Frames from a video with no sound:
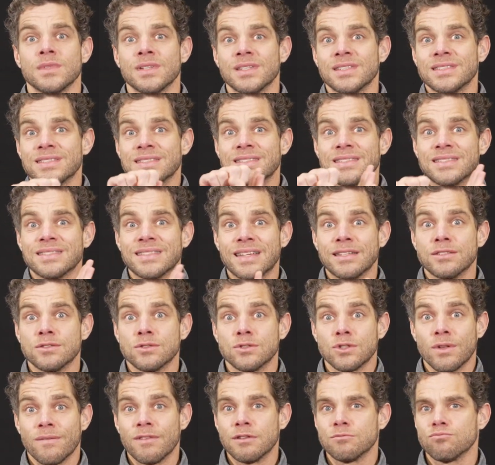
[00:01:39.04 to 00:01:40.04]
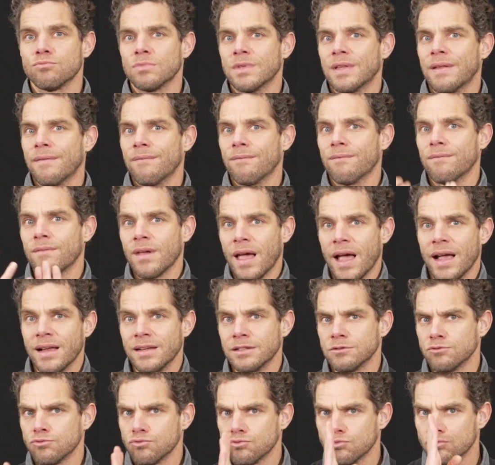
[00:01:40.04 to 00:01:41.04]
State Services provides
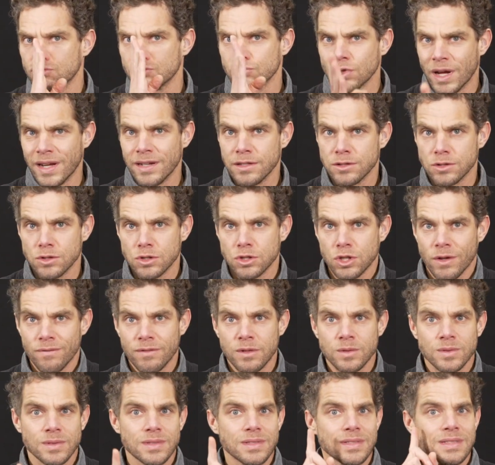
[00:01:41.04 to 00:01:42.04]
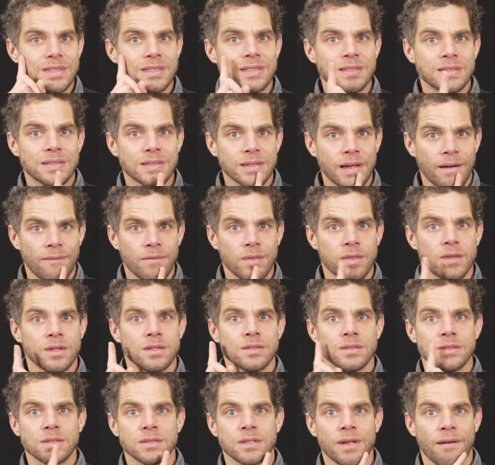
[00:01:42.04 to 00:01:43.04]
direct services to deaf, deafblind,
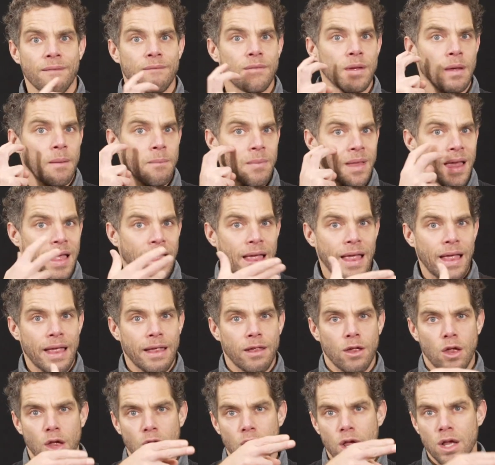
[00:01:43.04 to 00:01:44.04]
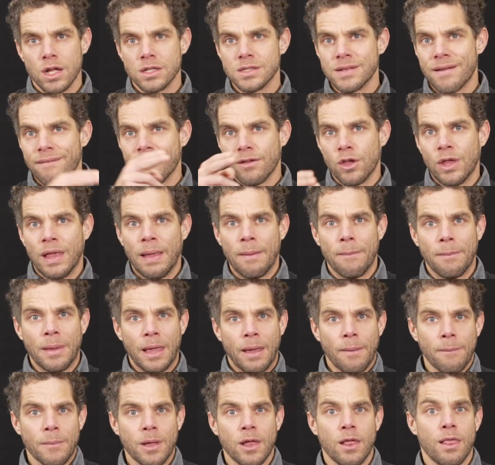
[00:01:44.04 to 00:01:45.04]
and hard of hearing people, their
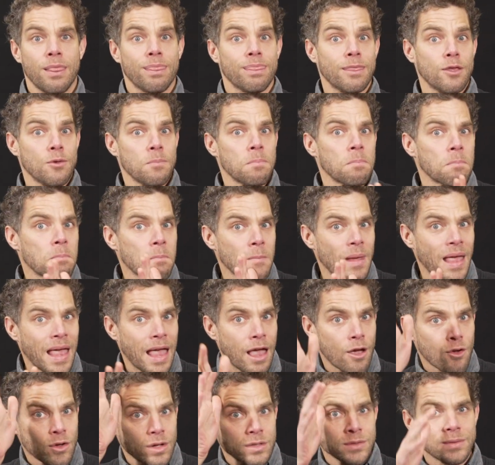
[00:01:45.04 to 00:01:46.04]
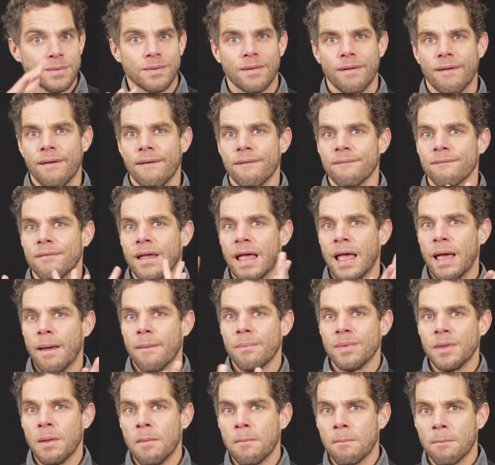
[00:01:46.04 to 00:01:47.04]
parents and family members, human
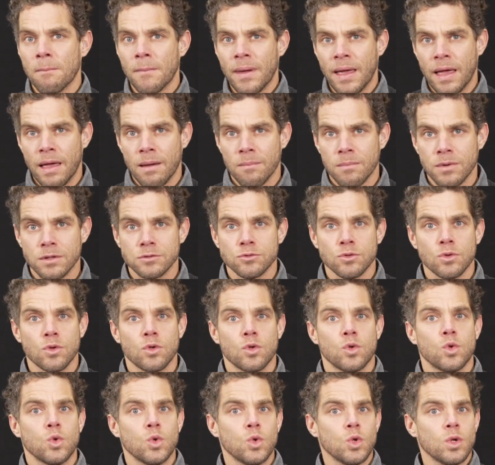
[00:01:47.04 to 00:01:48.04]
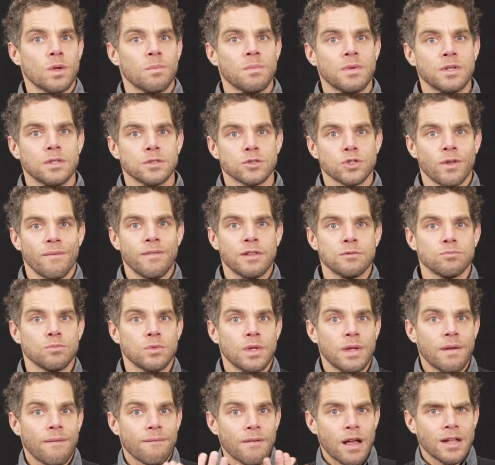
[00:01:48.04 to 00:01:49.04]
service providers, and others who work with
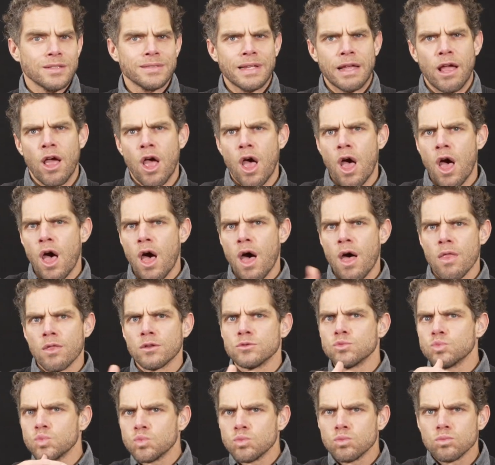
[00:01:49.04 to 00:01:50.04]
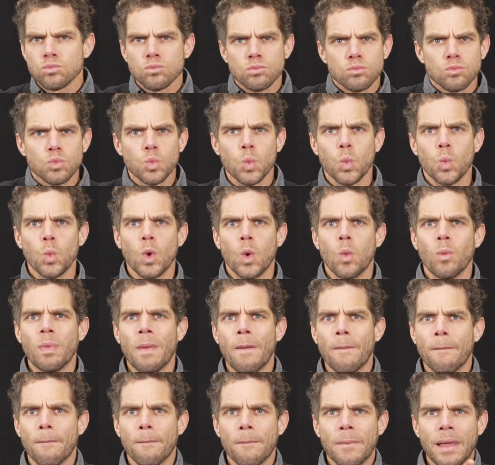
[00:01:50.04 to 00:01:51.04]
people who are deaf, deafblind,
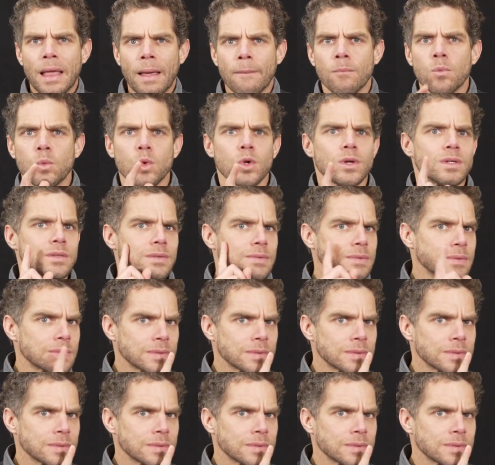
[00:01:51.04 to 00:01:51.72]
and hard of hearing.